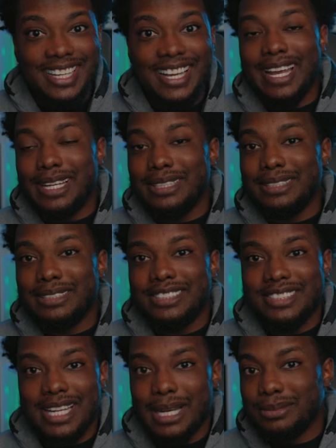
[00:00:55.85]
and
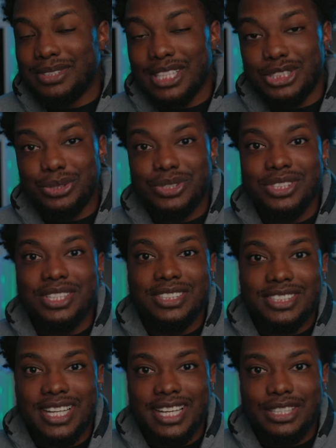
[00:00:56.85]
steps that you
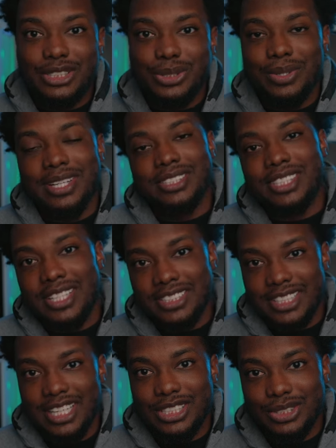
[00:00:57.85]
should take to get into
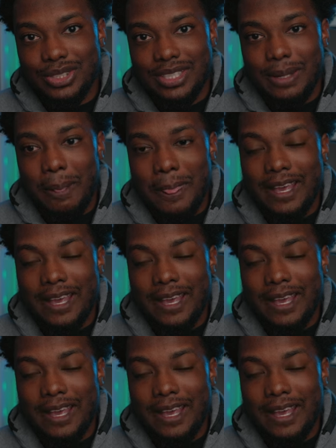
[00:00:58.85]
this industry,